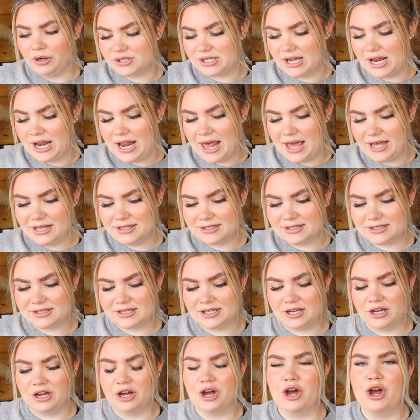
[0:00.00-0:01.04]
So let's
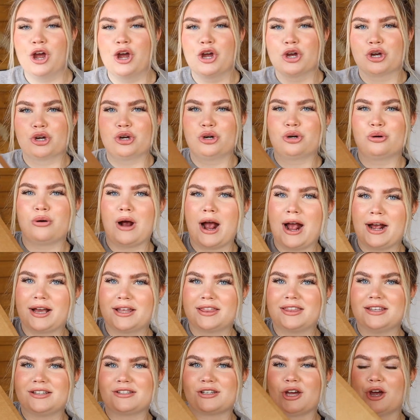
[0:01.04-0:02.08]
crack
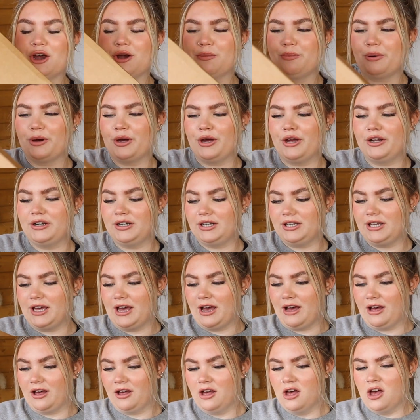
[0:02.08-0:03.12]
this open.
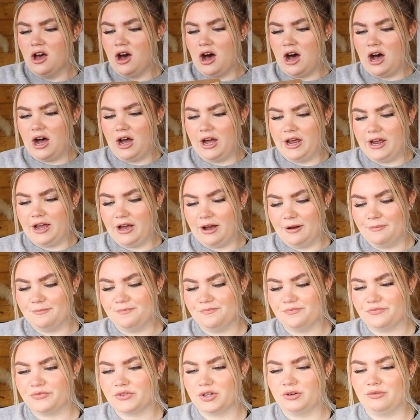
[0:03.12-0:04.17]
Yeah, I
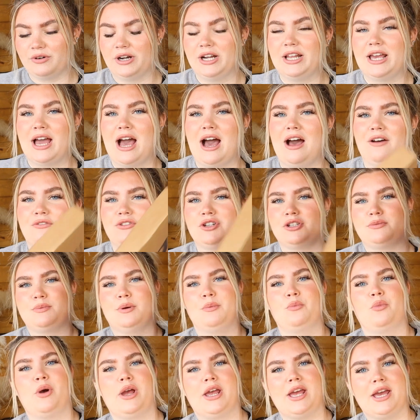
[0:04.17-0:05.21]
really have just
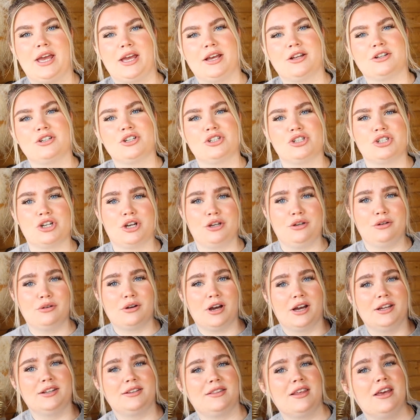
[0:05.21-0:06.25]
been waiting to show you
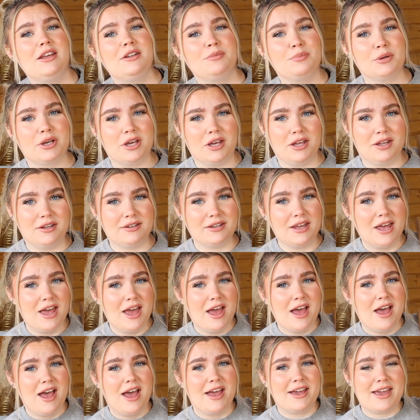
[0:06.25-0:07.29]
guys this because,
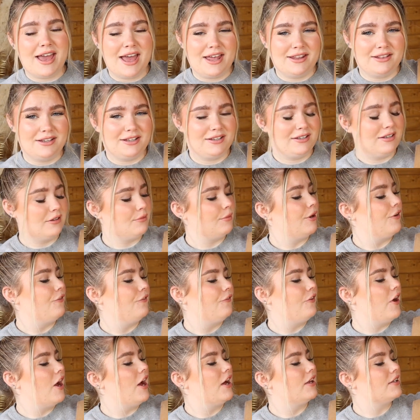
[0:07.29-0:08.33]
again, this is my
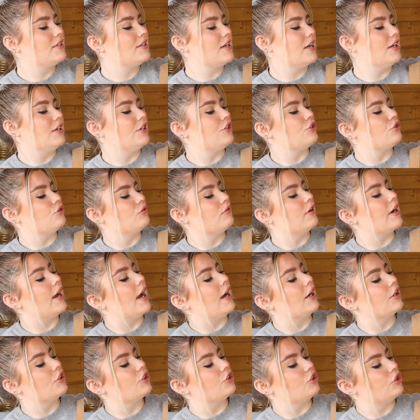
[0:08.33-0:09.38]
first initial
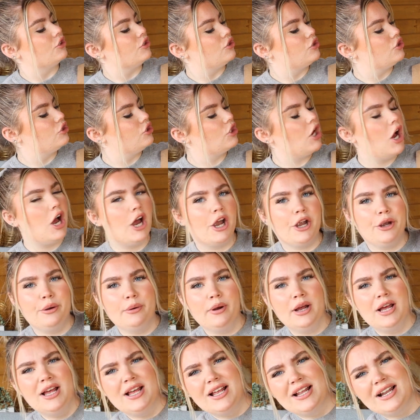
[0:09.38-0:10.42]
reaction. So
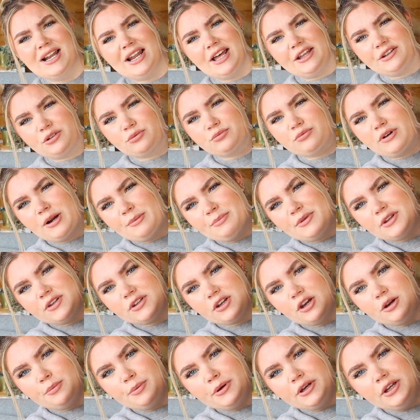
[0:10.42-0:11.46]
let's rip this
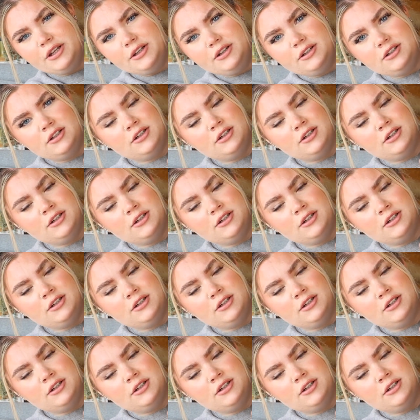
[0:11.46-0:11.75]
open.